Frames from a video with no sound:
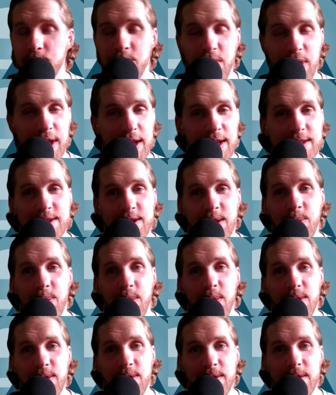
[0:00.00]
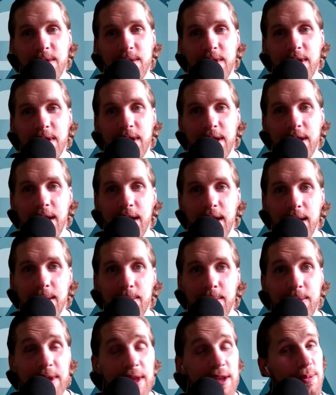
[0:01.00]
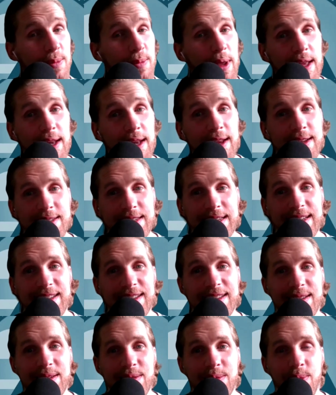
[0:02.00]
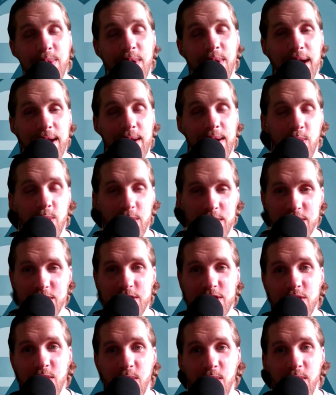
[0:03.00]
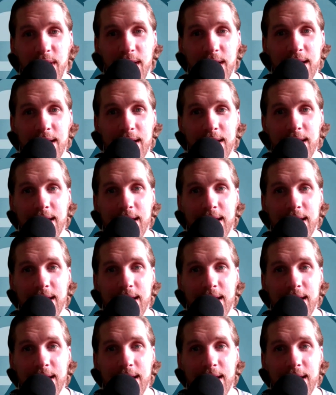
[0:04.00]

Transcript: Plain and simple. Uh, doesn't make it easy, but what's the story?